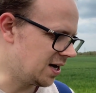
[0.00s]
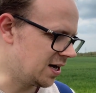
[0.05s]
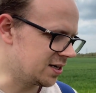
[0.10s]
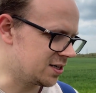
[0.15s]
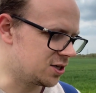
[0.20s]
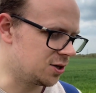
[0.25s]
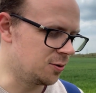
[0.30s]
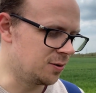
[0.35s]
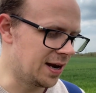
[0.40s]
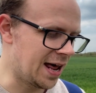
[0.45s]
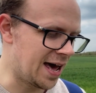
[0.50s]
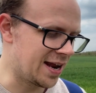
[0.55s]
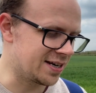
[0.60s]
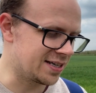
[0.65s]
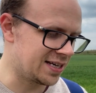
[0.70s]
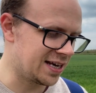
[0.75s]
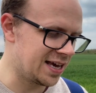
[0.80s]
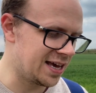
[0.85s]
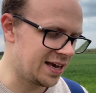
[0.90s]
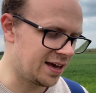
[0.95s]
to
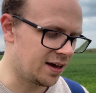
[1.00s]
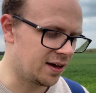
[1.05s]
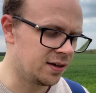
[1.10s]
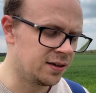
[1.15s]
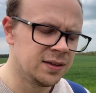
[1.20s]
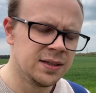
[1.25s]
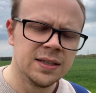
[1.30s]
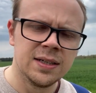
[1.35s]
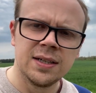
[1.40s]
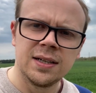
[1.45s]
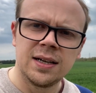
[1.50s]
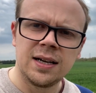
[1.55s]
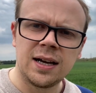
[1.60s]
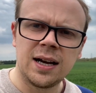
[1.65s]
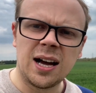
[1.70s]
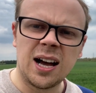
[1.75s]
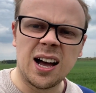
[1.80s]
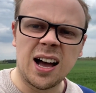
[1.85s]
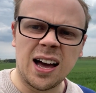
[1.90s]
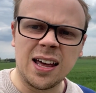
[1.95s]
land here.
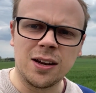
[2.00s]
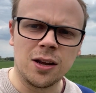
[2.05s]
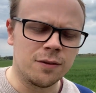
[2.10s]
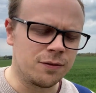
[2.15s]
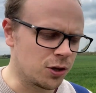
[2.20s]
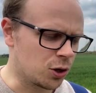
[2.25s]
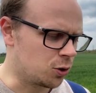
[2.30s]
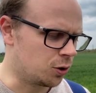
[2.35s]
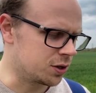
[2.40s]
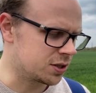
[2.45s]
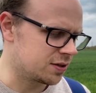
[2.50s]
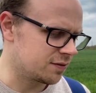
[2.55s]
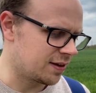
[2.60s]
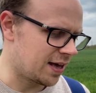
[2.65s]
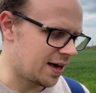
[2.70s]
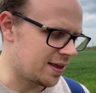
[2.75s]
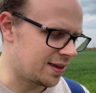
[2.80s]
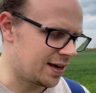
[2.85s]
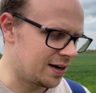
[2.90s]
And over the course of that,